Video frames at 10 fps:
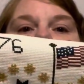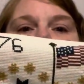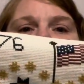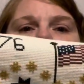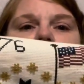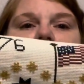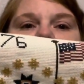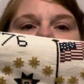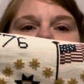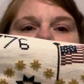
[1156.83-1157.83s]
Working on
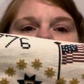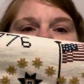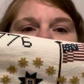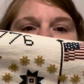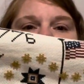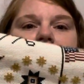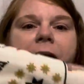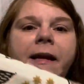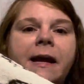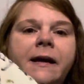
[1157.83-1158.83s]
this big house
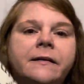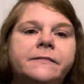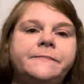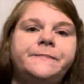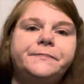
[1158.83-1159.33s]
right now.